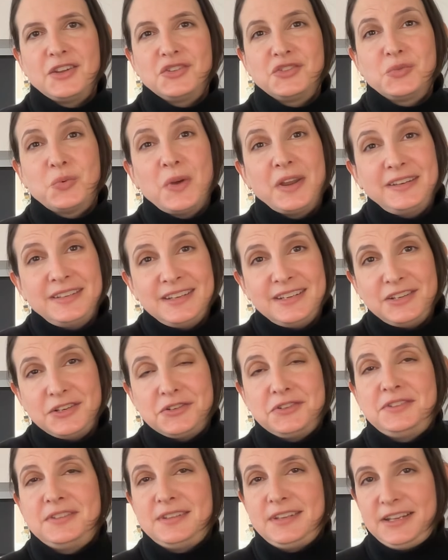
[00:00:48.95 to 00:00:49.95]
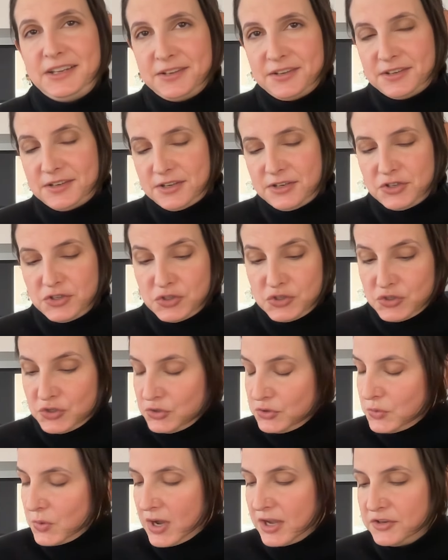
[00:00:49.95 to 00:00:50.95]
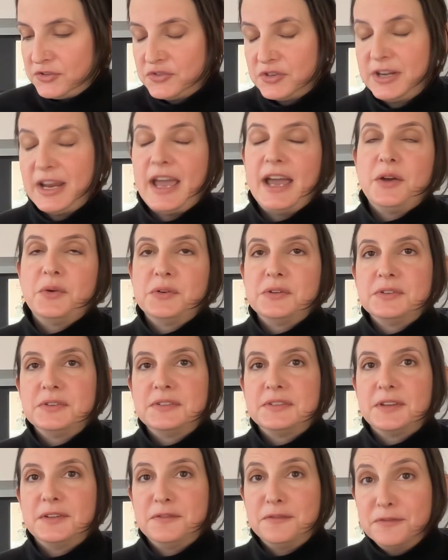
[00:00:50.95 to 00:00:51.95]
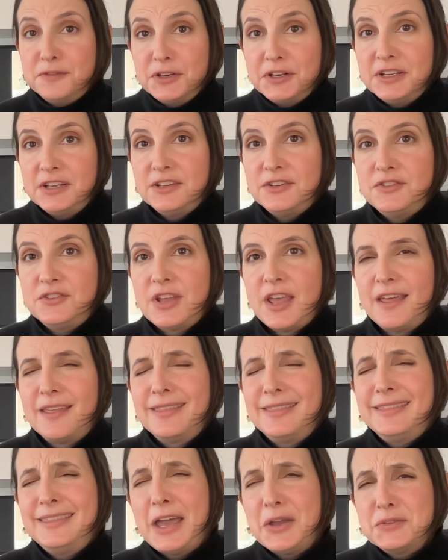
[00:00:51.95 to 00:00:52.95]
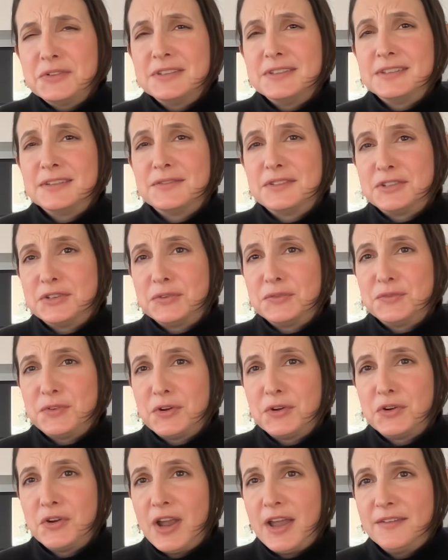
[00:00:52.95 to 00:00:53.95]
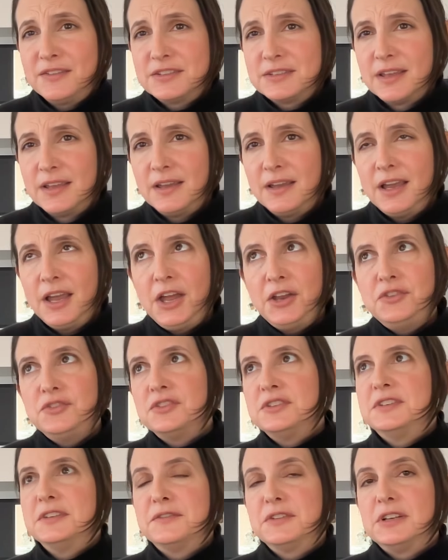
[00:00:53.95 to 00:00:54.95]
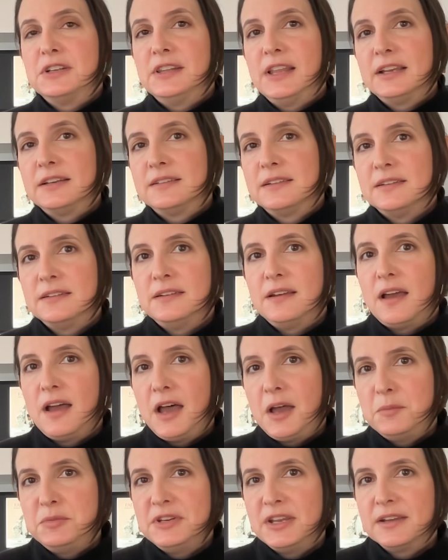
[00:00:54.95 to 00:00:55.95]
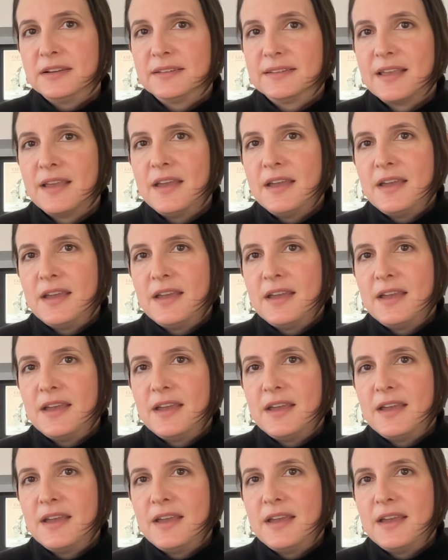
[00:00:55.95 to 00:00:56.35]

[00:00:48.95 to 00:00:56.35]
20 years later, 200 hours of footage, thousands of still photographs, hundreds of collected objects,